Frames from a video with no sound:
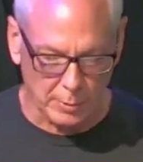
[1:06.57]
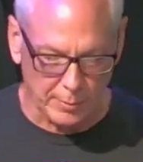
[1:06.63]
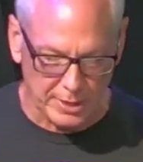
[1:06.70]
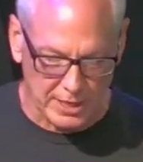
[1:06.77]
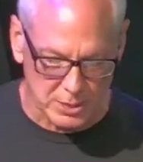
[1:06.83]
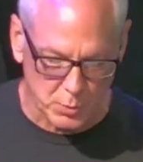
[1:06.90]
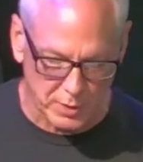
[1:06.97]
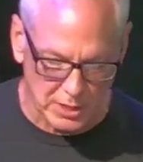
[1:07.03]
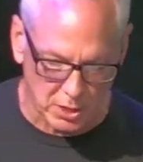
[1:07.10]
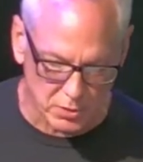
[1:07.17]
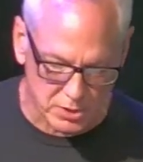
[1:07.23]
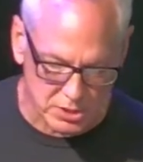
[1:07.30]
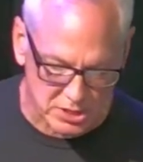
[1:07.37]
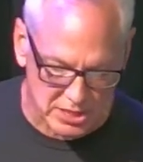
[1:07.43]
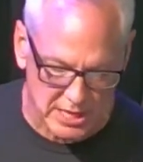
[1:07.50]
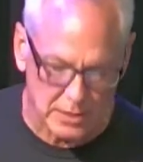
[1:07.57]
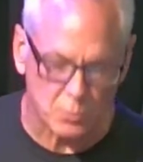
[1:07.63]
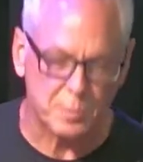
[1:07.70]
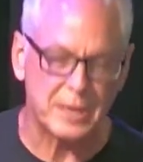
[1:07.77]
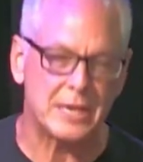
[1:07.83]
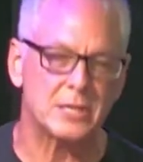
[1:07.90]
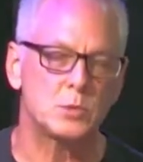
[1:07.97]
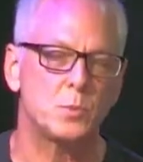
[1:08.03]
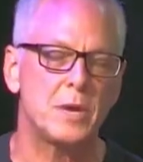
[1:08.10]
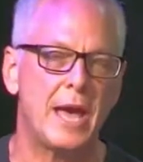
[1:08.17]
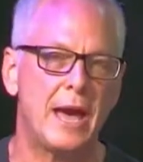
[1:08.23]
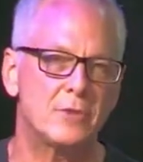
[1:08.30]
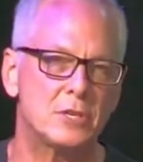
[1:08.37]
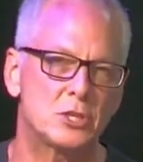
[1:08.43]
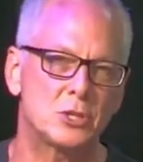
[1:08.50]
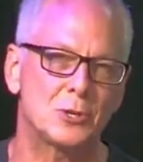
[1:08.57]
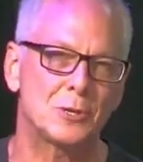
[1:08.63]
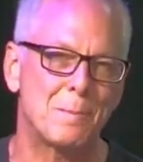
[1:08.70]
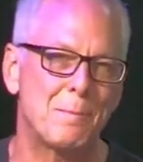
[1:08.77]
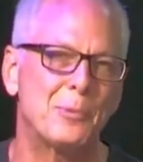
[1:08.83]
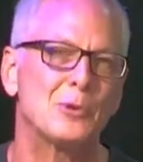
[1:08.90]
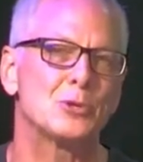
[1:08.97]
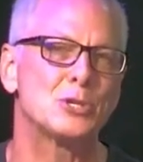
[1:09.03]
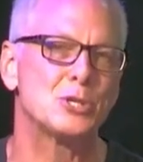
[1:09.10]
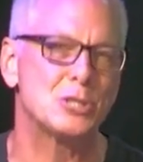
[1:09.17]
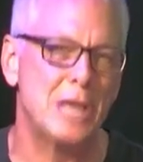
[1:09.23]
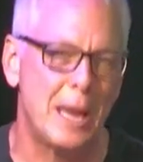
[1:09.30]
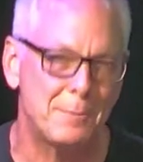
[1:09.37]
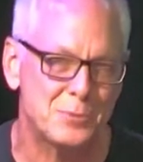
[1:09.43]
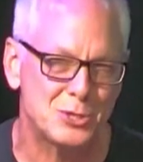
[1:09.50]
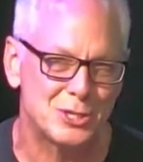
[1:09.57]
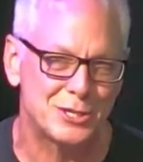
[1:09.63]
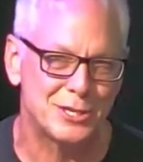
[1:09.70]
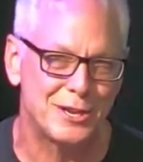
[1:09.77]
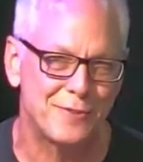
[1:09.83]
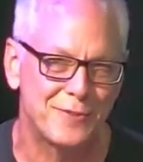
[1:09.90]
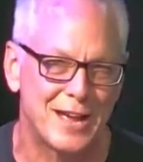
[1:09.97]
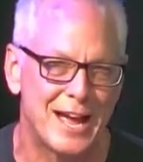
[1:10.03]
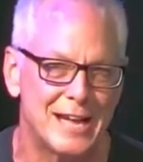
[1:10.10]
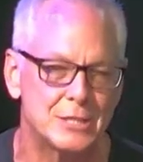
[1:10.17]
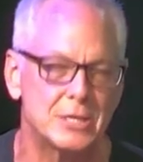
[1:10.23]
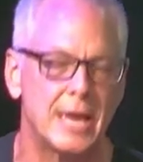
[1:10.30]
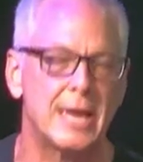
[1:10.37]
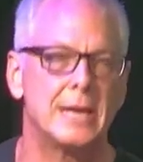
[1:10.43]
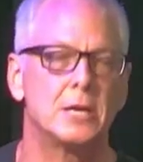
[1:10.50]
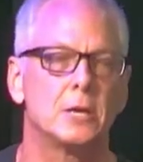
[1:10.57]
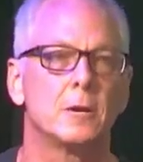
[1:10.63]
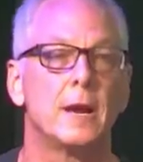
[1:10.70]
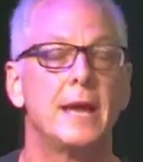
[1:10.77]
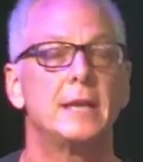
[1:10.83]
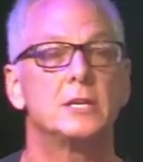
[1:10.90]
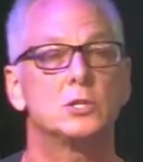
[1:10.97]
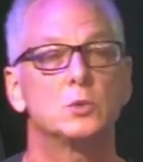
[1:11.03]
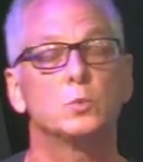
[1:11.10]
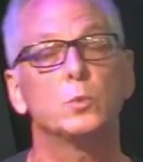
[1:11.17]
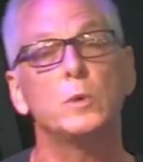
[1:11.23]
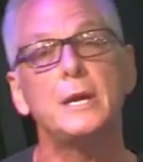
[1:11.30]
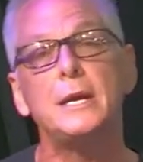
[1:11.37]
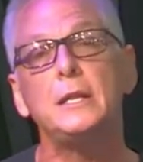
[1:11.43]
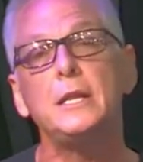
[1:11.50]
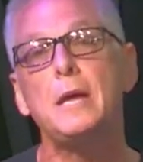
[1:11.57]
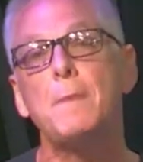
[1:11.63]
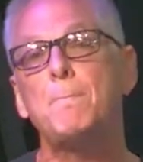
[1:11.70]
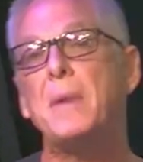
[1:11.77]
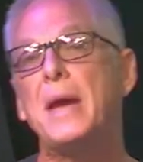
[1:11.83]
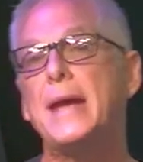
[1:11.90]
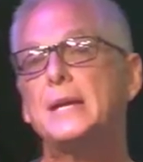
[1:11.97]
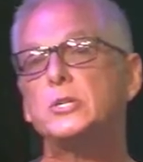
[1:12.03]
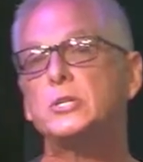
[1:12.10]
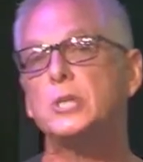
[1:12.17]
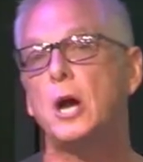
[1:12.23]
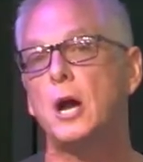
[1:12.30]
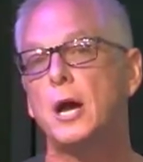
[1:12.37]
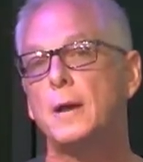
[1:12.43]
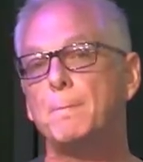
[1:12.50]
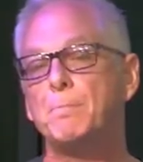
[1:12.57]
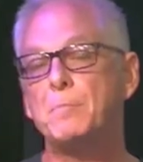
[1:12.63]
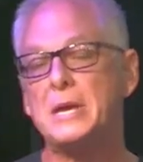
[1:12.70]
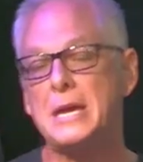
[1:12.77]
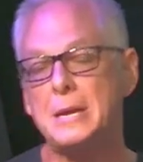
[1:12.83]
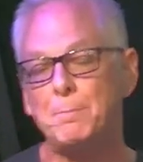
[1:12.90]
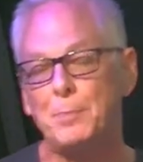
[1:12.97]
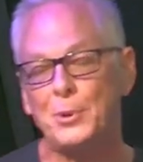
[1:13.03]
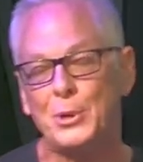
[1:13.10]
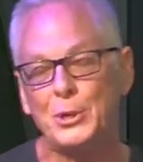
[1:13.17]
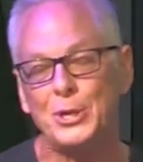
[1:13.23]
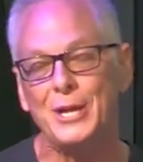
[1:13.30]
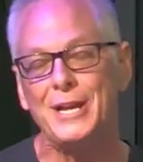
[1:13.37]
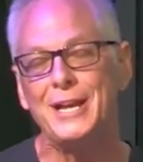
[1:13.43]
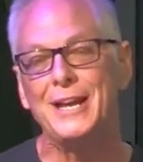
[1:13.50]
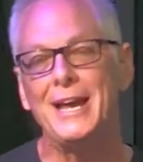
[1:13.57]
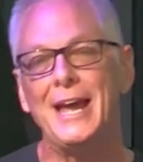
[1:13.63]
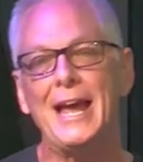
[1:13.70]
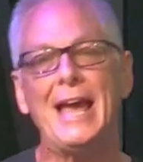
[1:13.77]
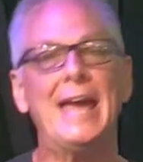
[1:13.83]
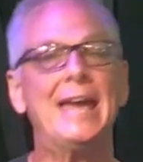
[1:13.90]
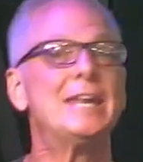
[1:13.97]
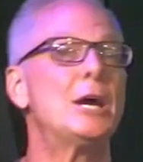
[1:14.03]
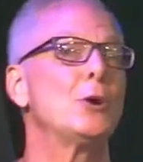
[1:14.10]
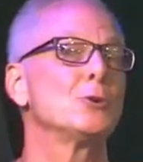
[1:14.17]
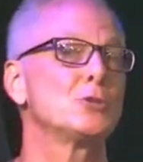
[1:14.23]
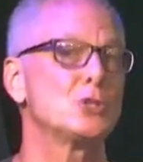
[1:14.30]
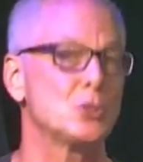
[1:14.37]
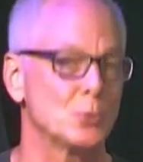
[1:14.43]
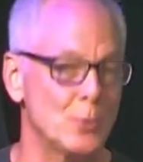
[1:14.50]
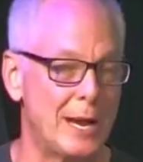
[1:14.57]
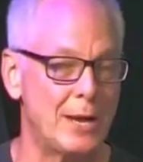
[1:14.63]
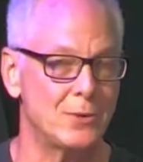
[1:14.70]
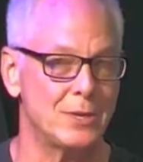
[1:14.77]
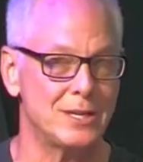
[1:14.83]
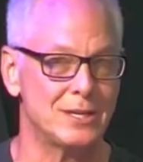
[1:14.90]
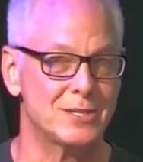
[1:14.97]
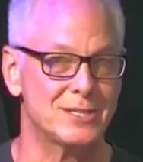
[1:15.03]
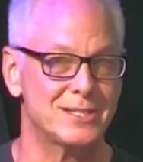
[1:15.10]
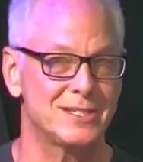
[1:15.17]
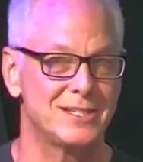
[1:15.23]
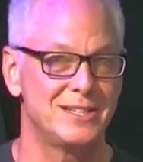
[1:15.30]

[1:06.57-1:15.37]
because we don't see it because we have a certain perception of God's anger, and it's really based on people and our surroundings.